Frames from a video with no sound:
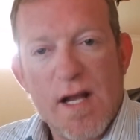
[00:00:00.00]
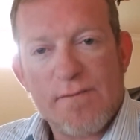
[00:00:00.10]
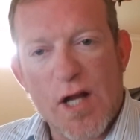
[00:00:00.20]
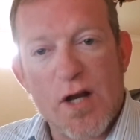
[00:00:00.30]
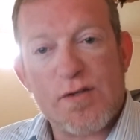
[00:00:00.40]

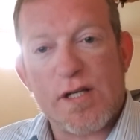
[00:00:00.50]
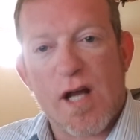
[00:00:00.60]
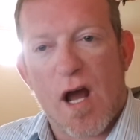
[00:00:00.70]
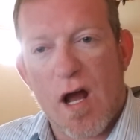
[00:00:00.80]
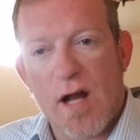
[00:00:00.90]
there's an
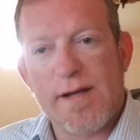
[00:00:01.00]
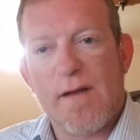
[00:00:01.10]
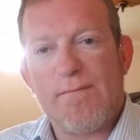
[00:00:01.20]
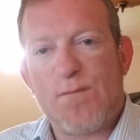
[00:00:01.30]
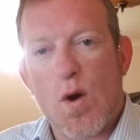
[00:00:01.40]

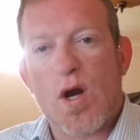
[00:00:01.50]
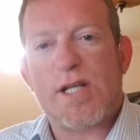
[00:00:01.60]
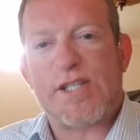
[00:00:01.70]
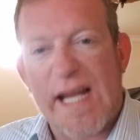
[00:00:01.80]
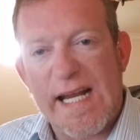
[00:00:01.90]

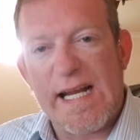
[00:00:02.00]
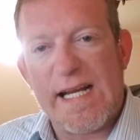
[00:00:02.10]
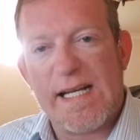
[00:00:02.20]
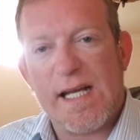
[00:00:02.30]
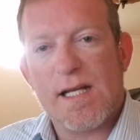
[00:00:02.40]

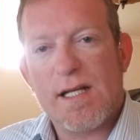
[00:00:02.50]
unforeseen